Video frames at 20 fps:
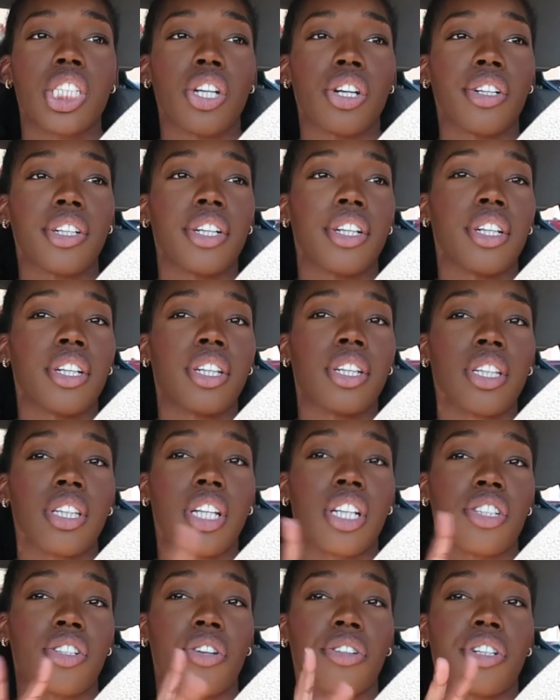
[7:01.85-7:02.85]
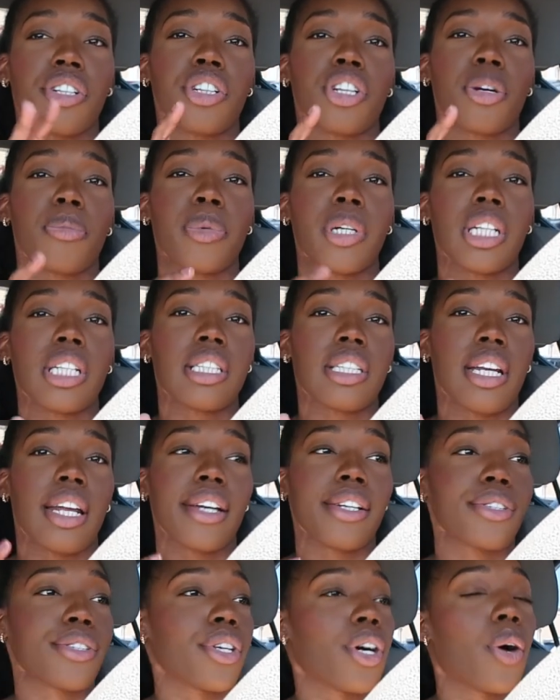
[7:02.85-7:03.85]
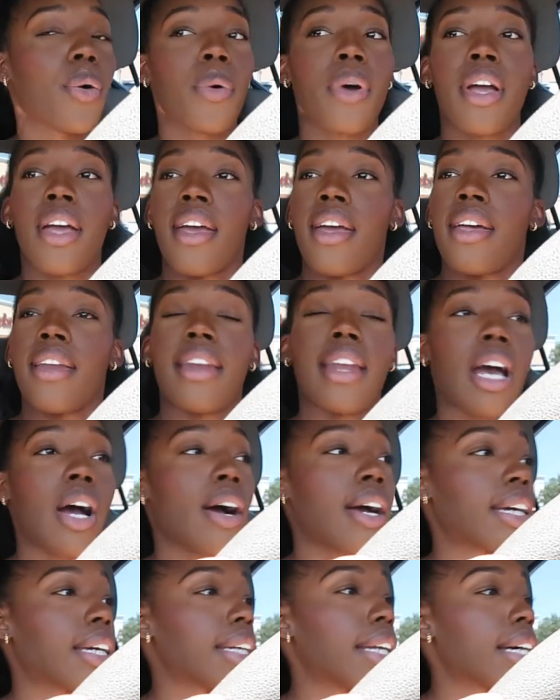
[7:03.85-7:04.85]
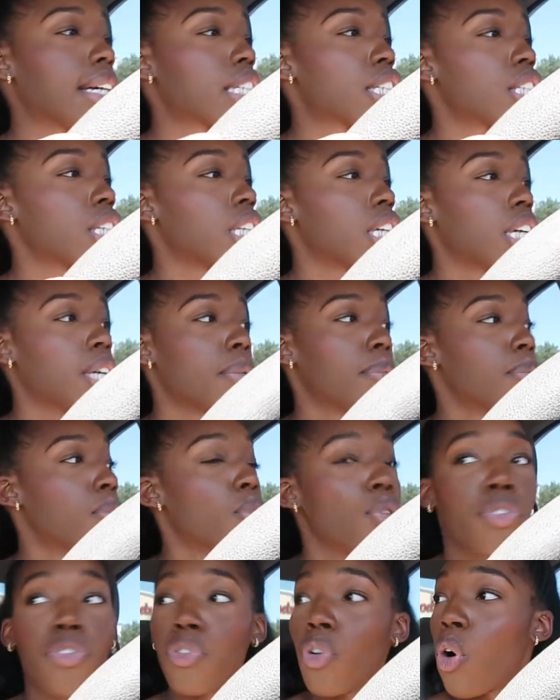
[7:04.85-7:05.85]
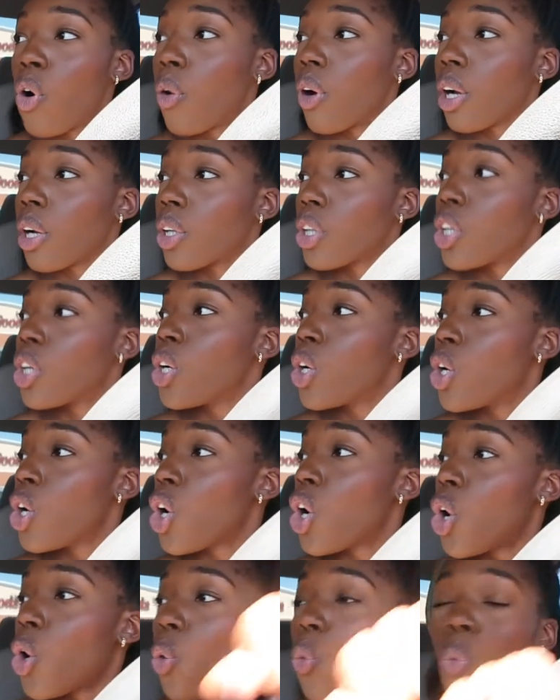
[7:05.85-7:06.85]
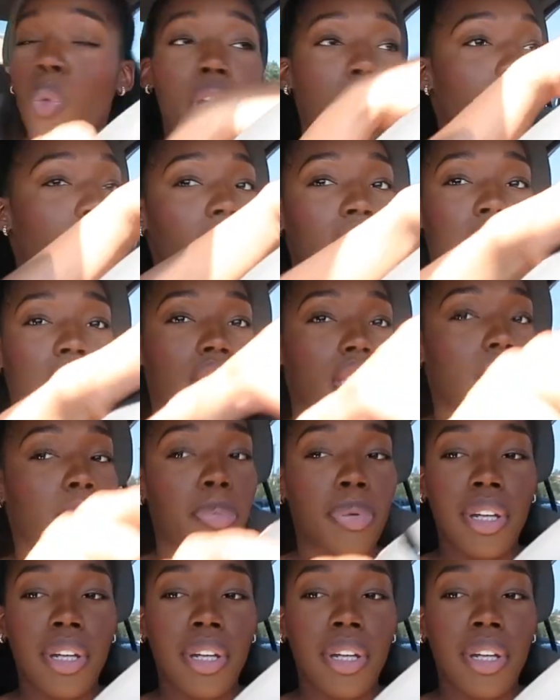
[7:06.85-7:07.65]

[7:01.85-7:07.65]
turned in, they turned in their money today. So now I can actually move forward with the